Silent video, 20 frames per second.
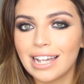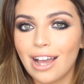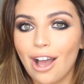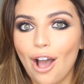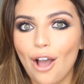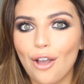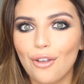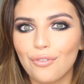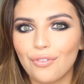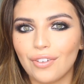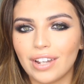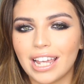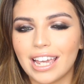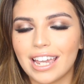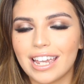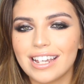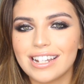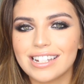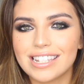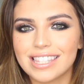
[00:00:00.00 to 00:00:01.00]

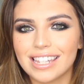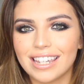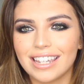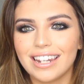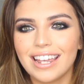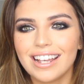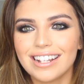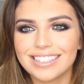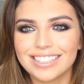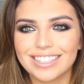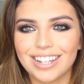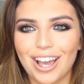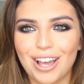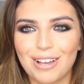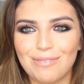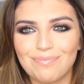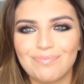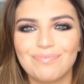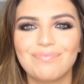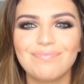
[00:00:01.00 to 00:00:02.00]
hopefully see you next
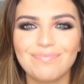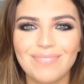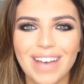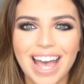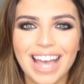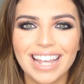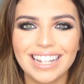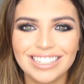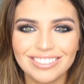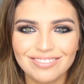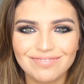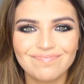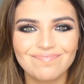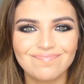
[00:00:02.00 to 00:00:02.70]
time. Bye.